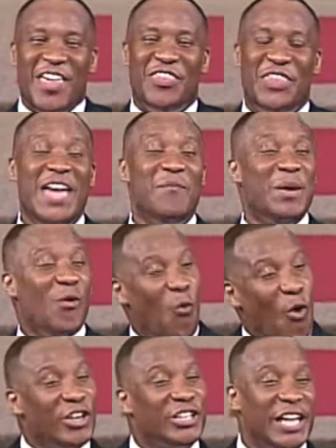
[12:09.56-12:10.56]
They've
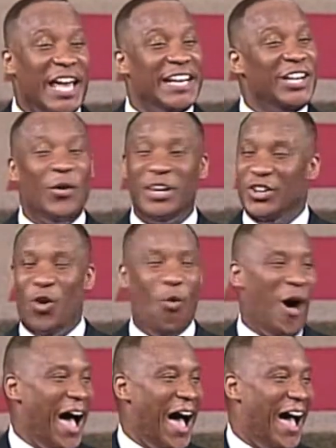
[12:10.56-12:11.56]
been worked and they don't even know
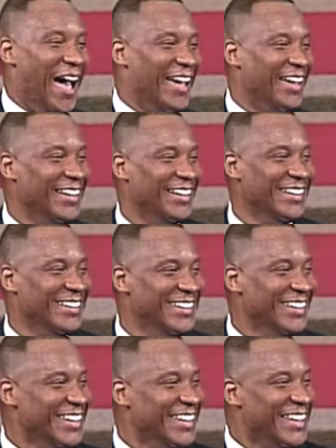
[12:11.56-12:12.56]
why.
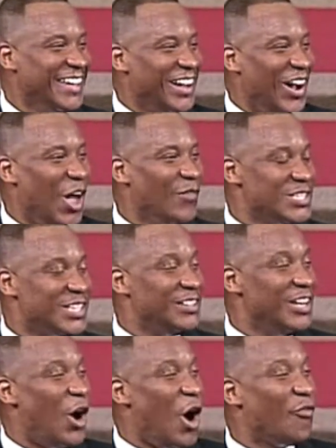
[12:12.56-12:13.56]
All of a
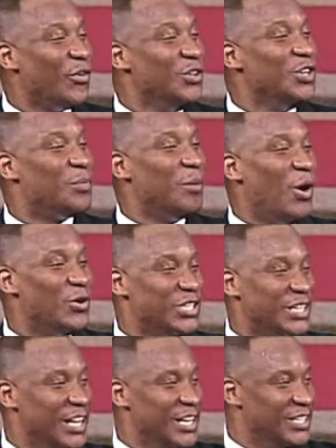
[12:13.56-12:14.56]
sudden they're offering you the
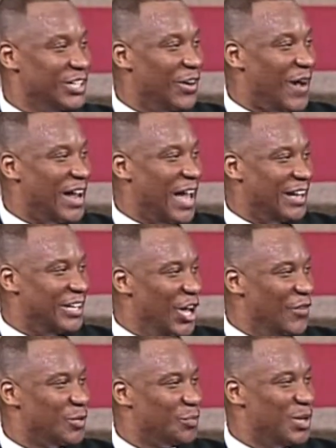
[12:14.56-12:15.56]
promotion. Here you go. I
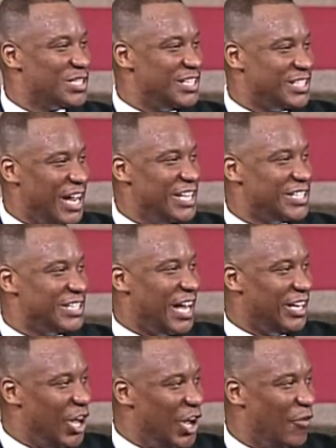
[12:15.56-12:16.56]
loved your presentation.
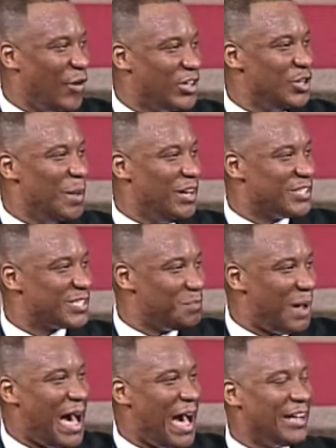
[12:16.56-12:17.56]
I love how you made us
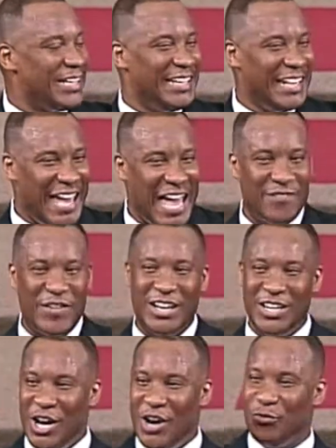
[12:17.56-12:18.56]
smile and laugh. I
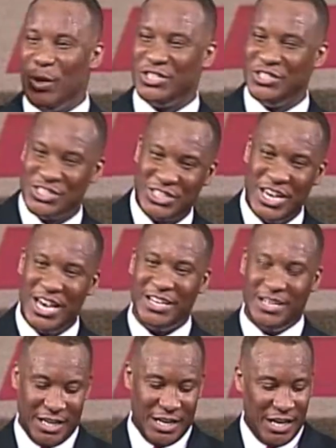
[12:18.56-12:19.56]
love what you said.
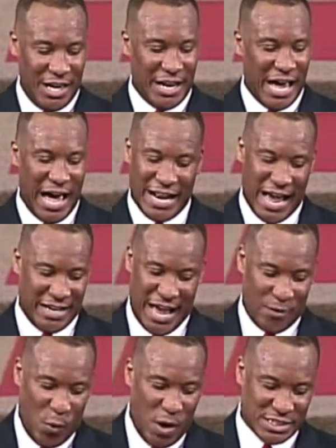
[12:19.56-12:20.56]
And
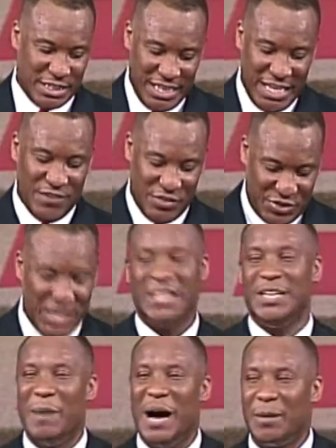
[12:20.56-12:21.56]
I wasn't even
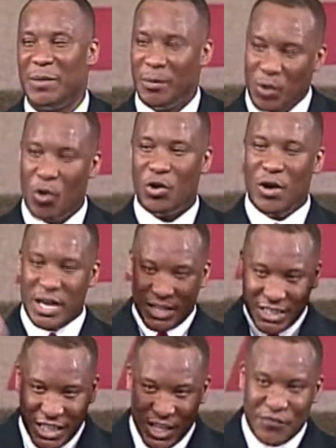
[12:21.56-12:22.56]
thinking about it, but I'm going to go ahead
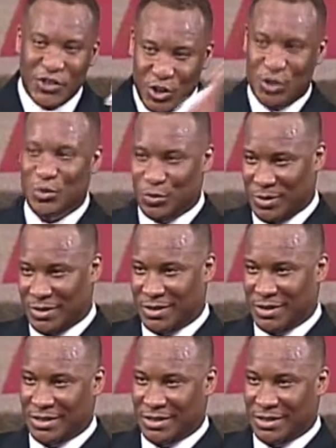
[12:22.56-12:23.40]
and give you